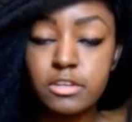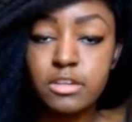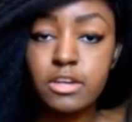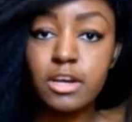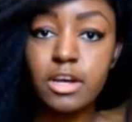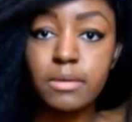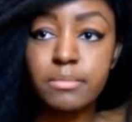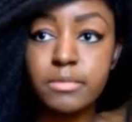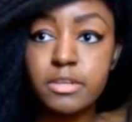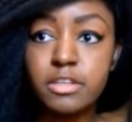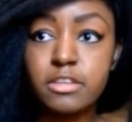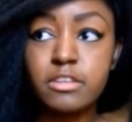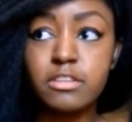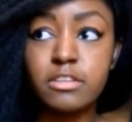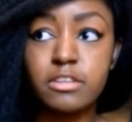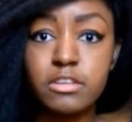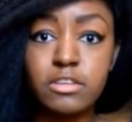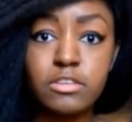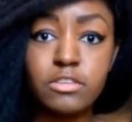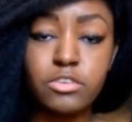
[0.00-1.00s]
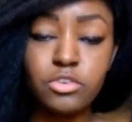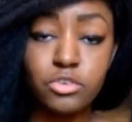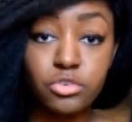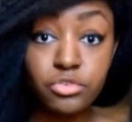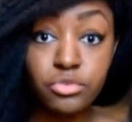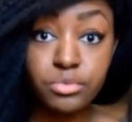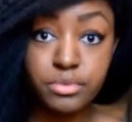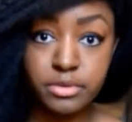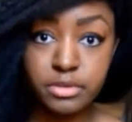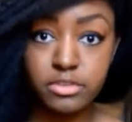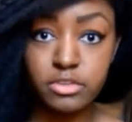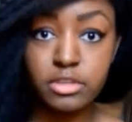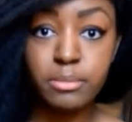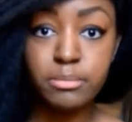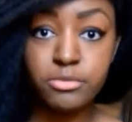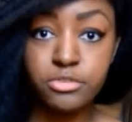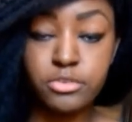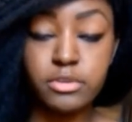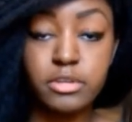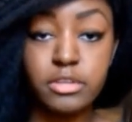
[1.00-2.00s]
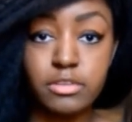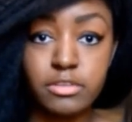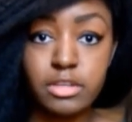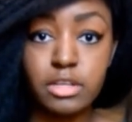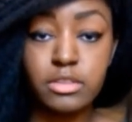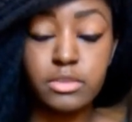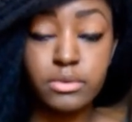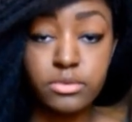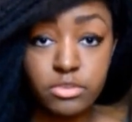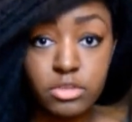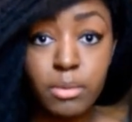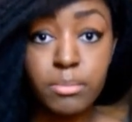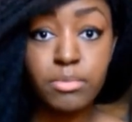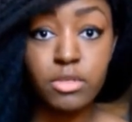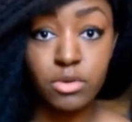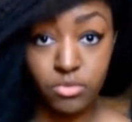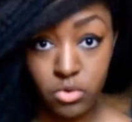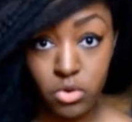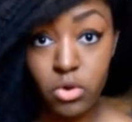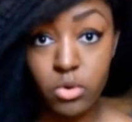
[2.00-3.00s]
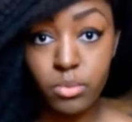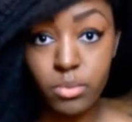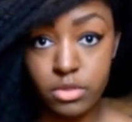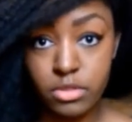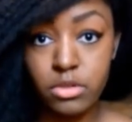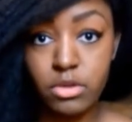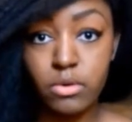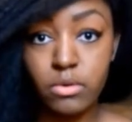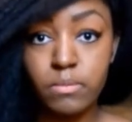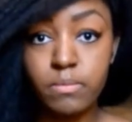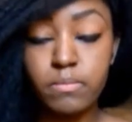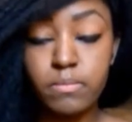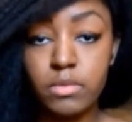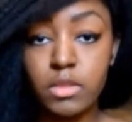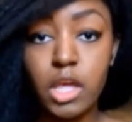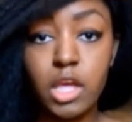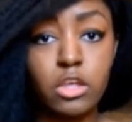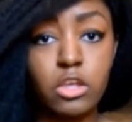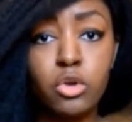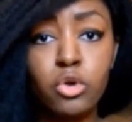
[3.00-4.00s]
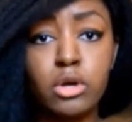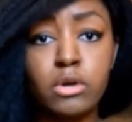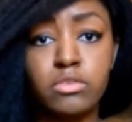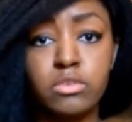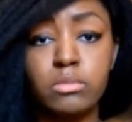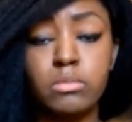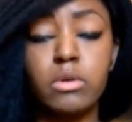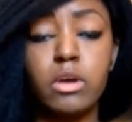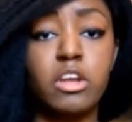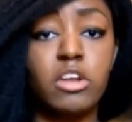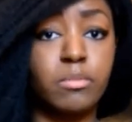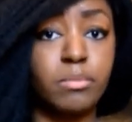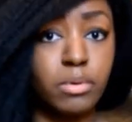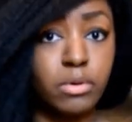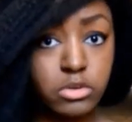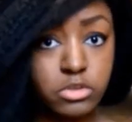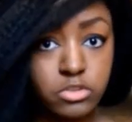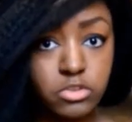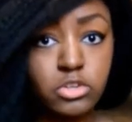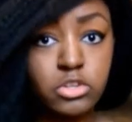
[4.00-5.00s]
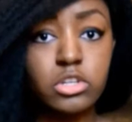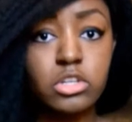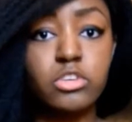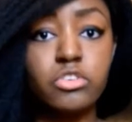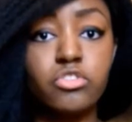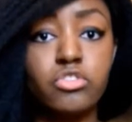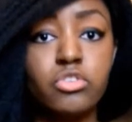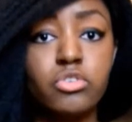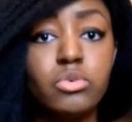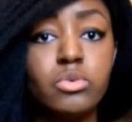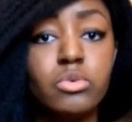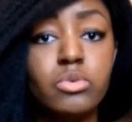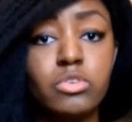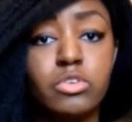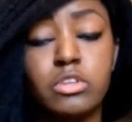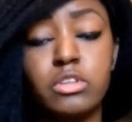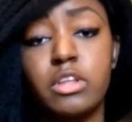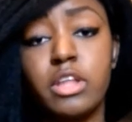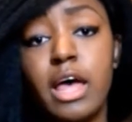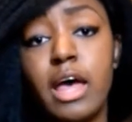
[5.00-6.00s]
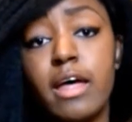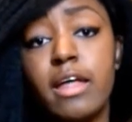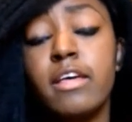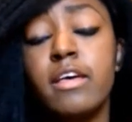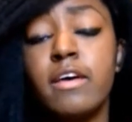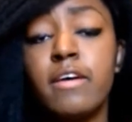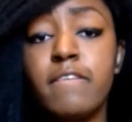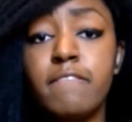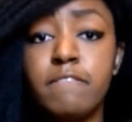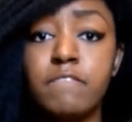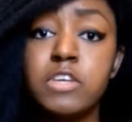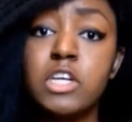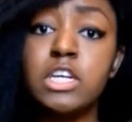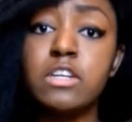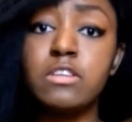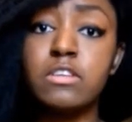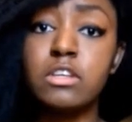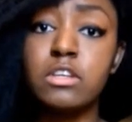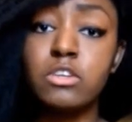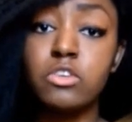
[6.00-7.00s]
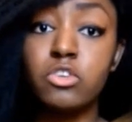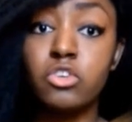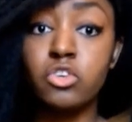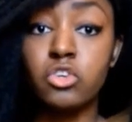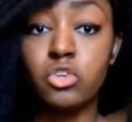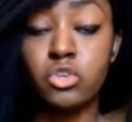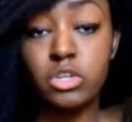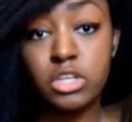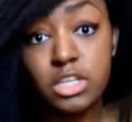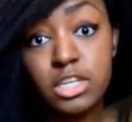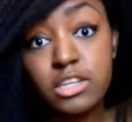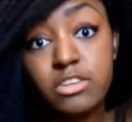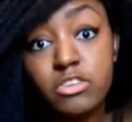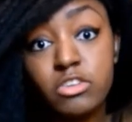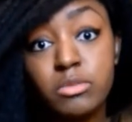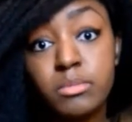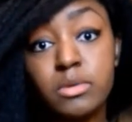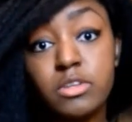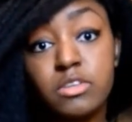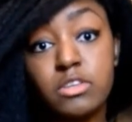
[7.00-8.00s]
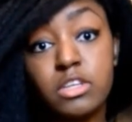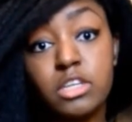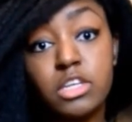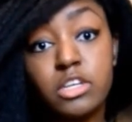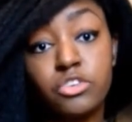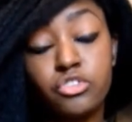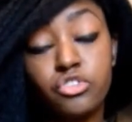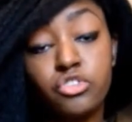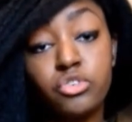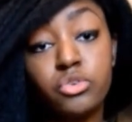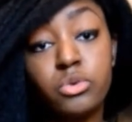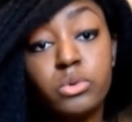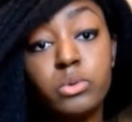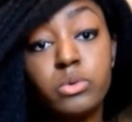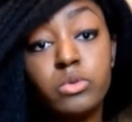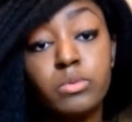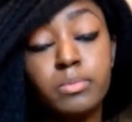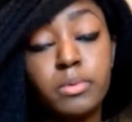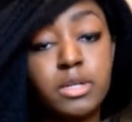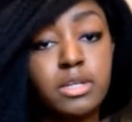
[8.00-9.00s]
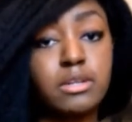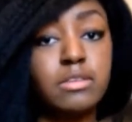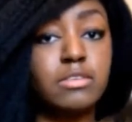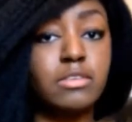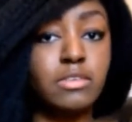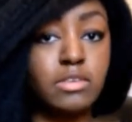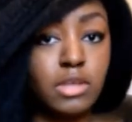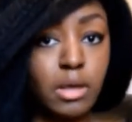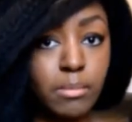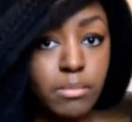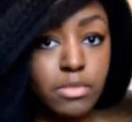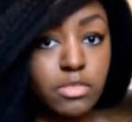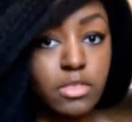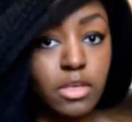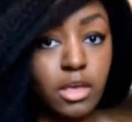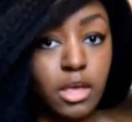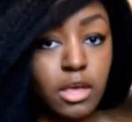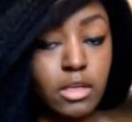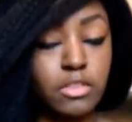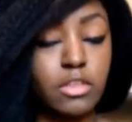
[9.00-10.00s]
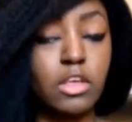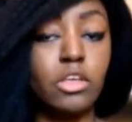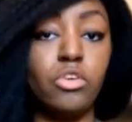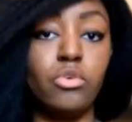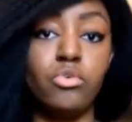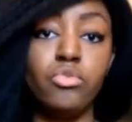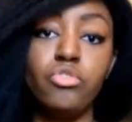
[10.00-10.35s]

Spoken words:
I mean, the usual assumption is that there's something wrong with you. Like, you have some kind of personal issues, and that feeds into your intimacy issues, but it's something that you